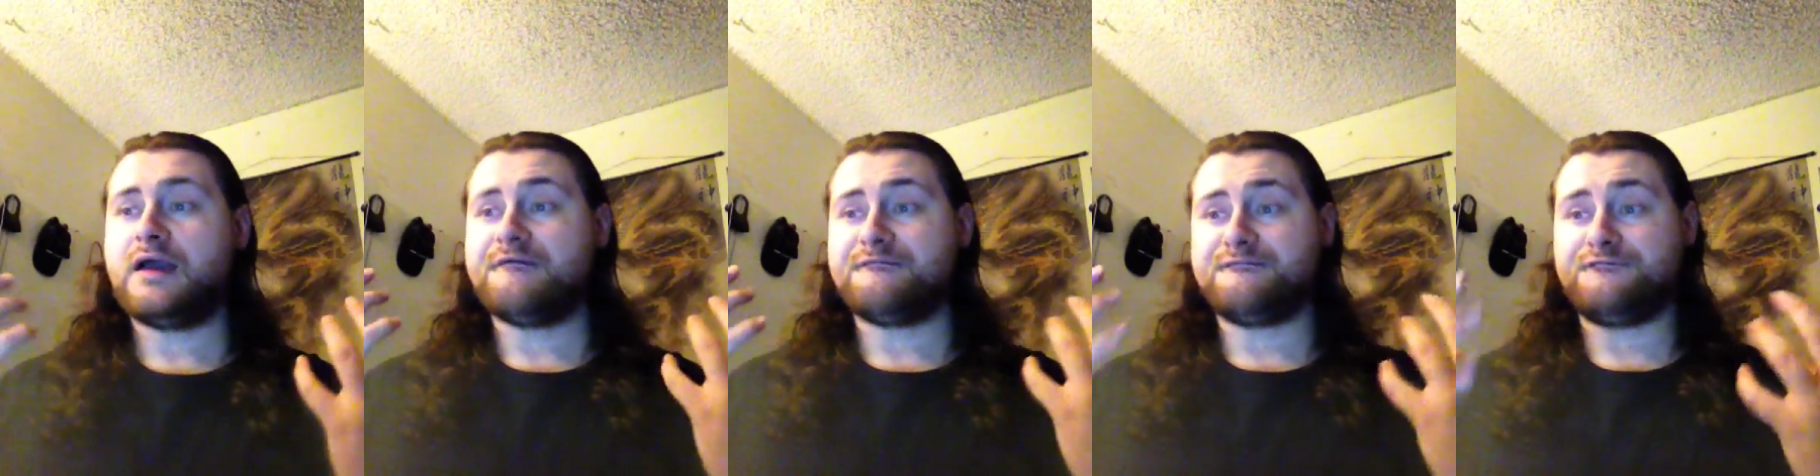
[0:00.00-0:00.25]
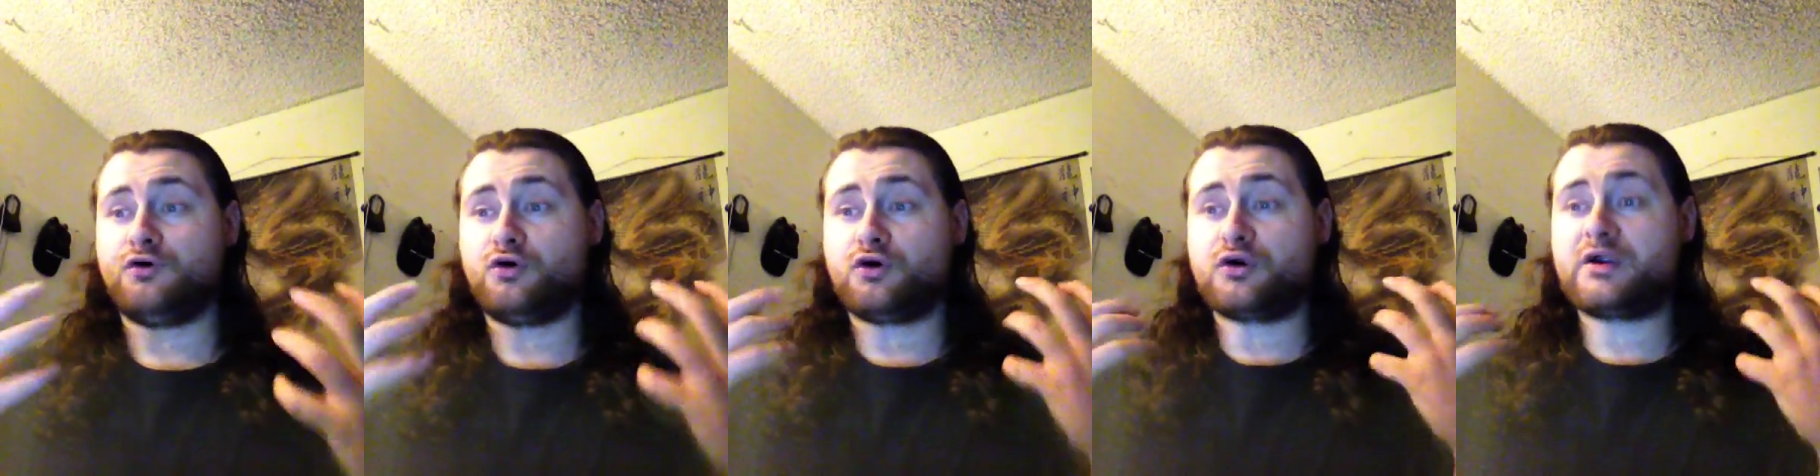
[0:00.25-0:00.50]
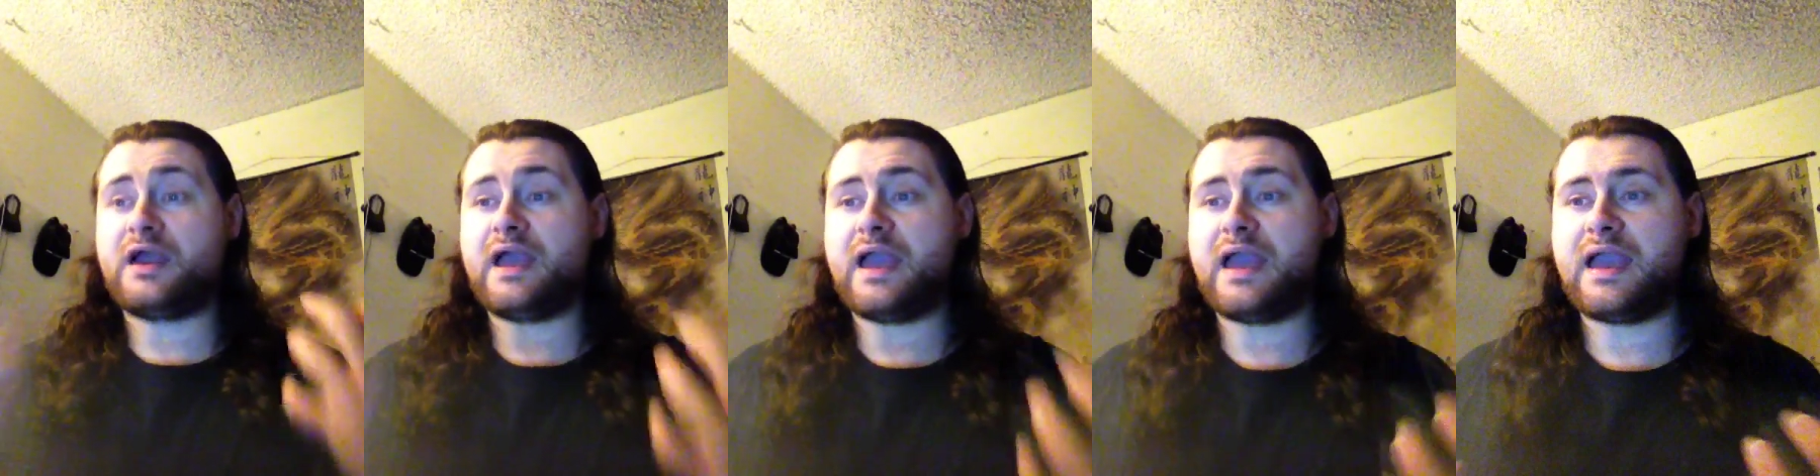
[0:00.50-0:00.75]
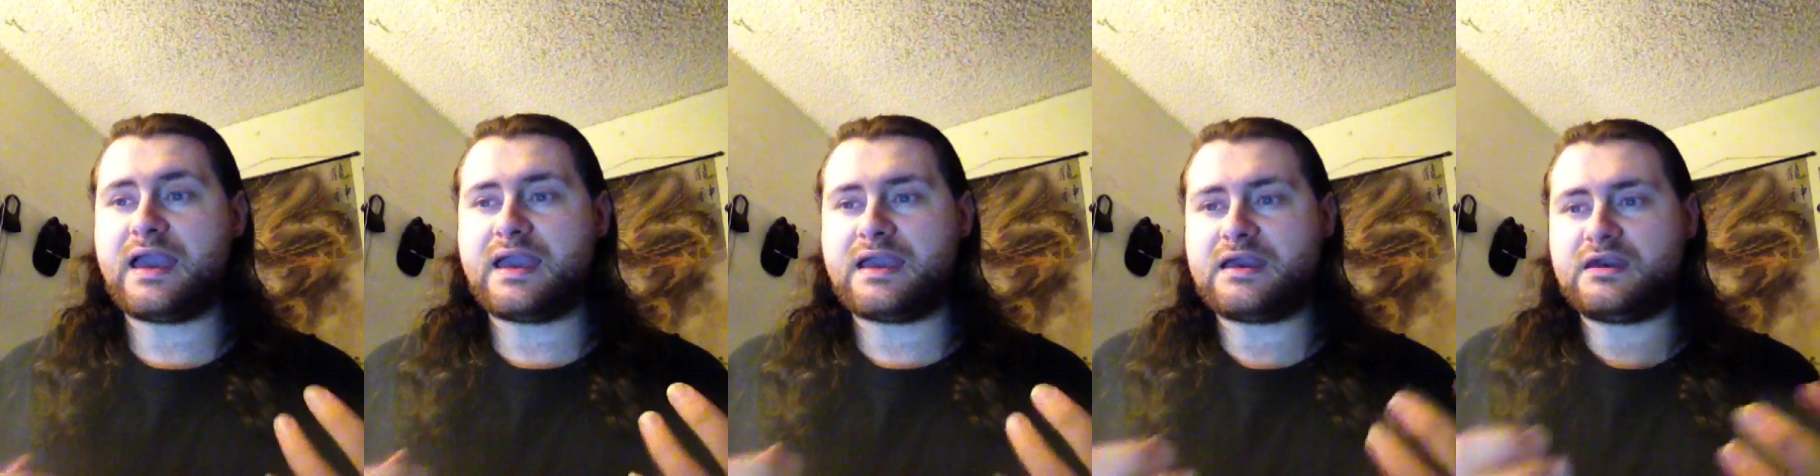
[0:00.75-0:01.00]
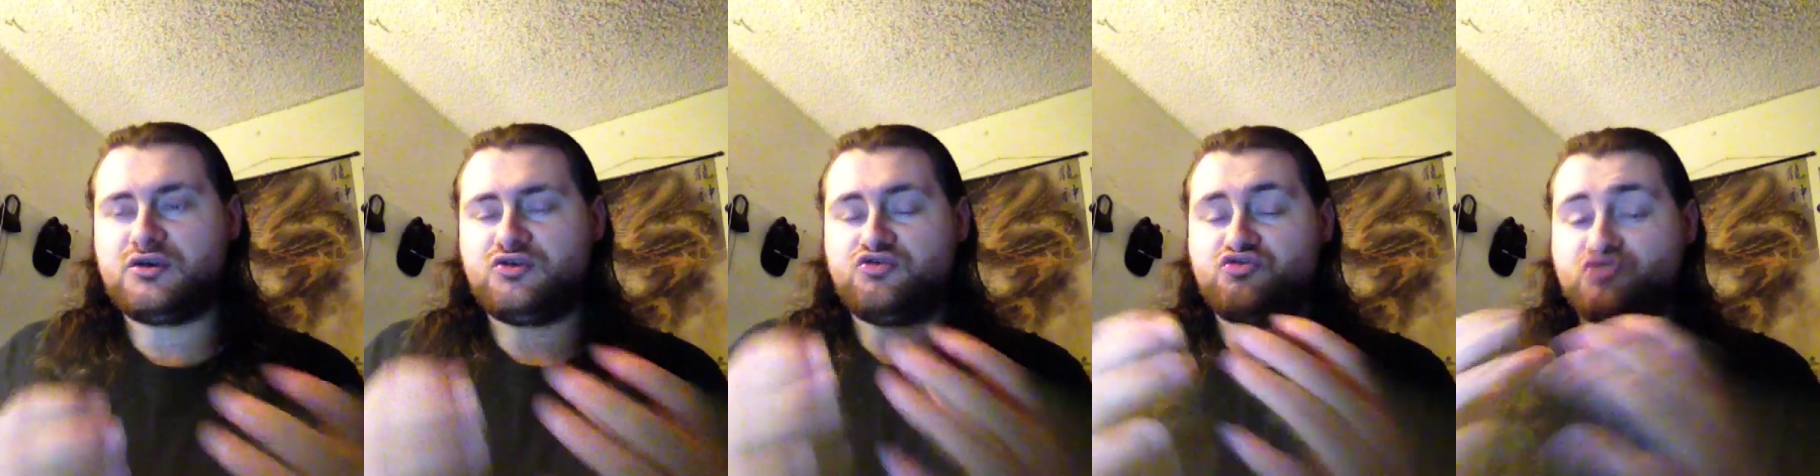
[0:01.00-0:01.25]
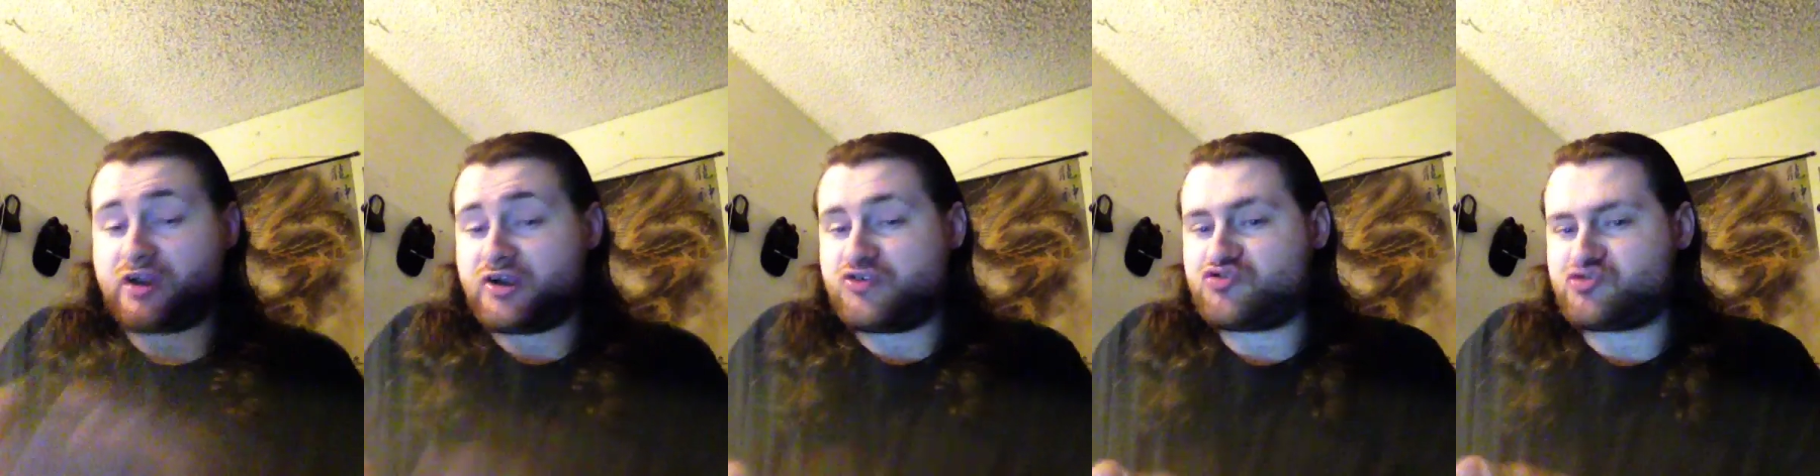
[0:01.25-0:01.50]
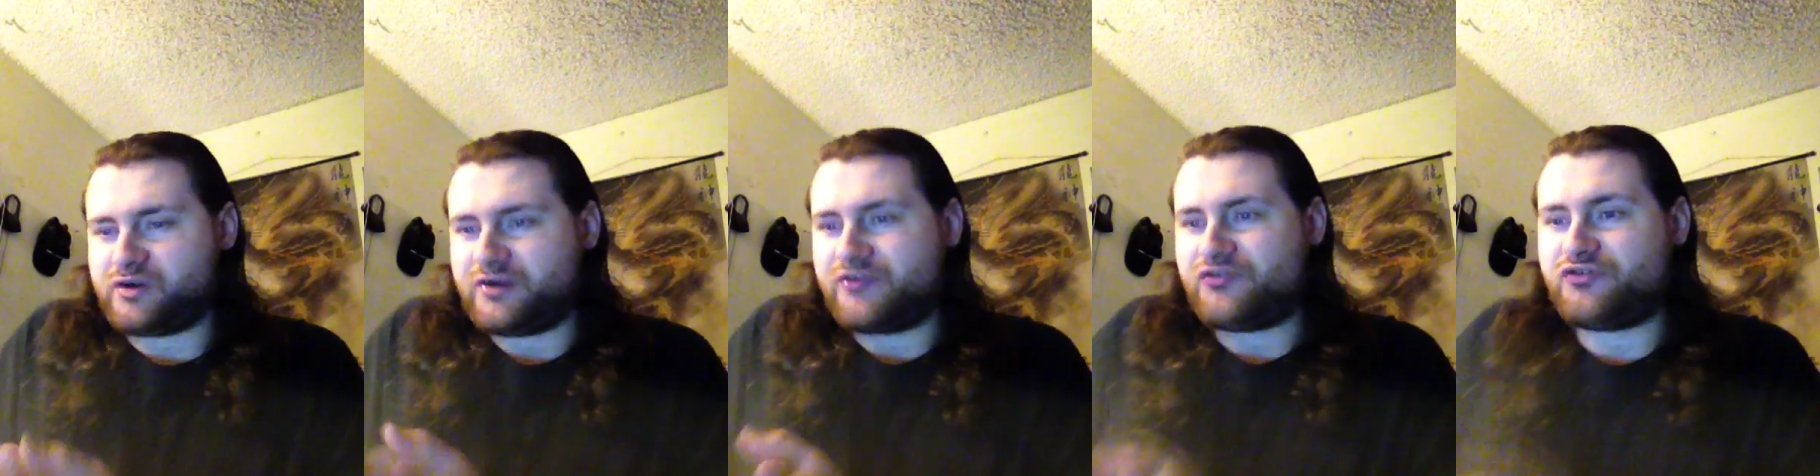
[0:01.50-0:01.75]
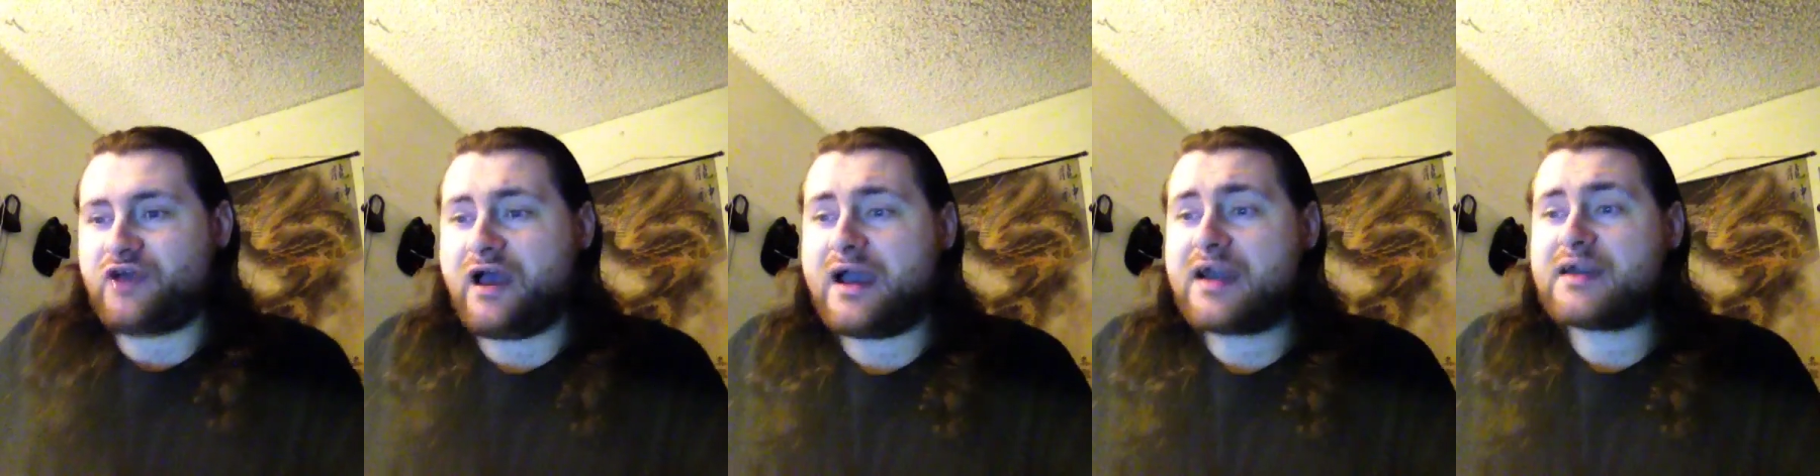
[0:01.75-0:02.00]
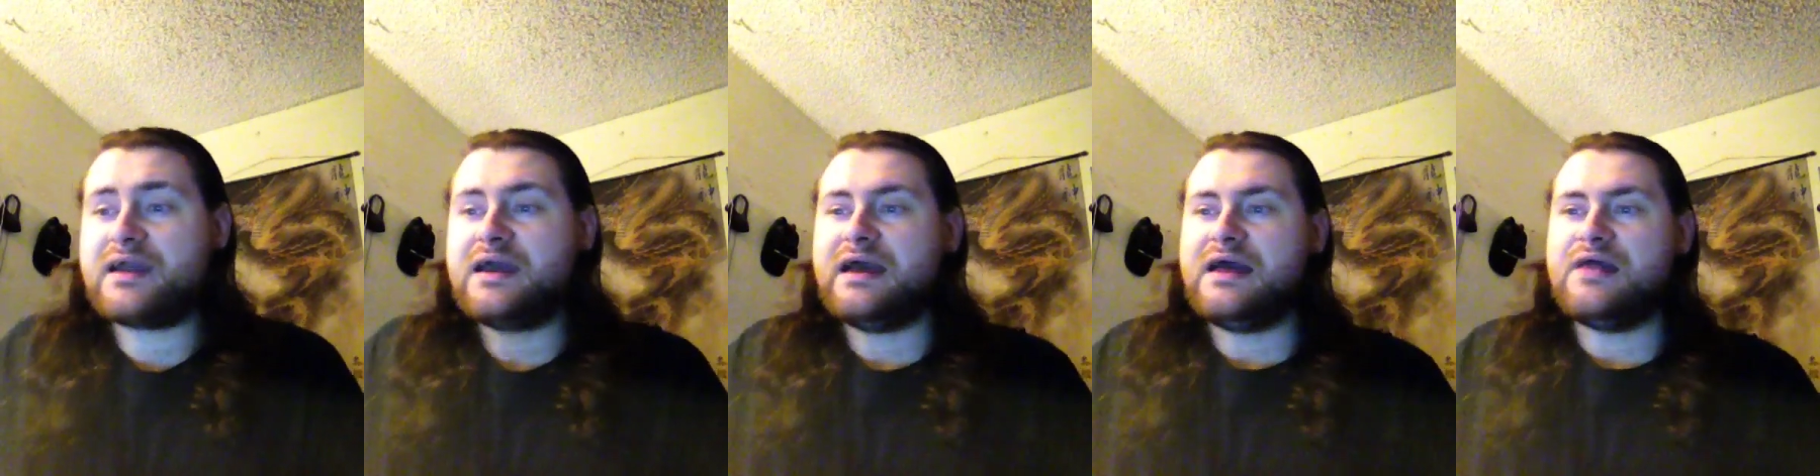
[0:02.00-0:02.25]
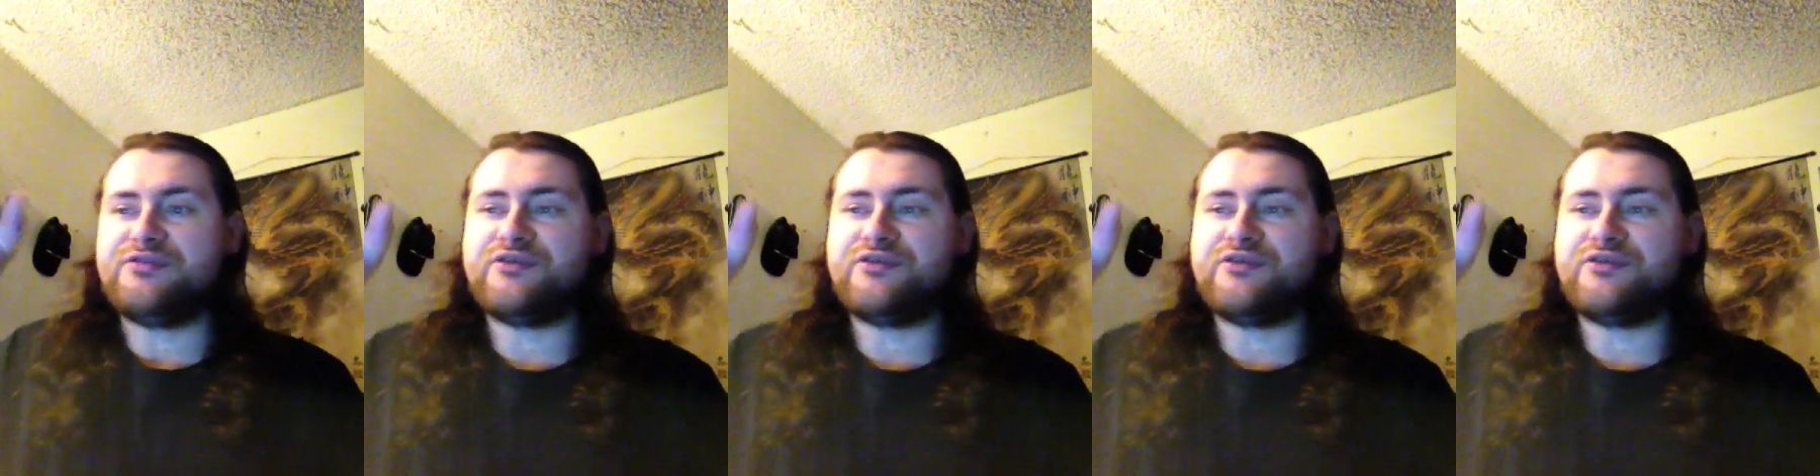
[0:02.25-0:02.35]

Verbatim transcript: for a Drytron deck.